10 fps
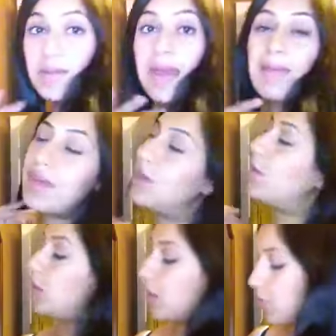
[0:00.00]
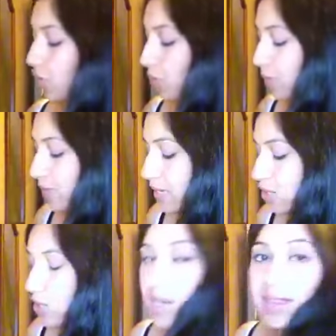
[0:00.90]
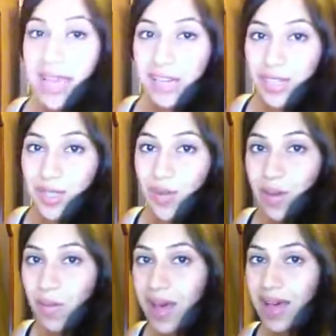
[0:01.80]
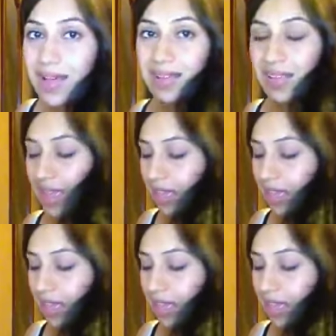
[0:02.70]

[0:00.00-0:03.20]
your baby, you're in a comfortable position, latch is going well,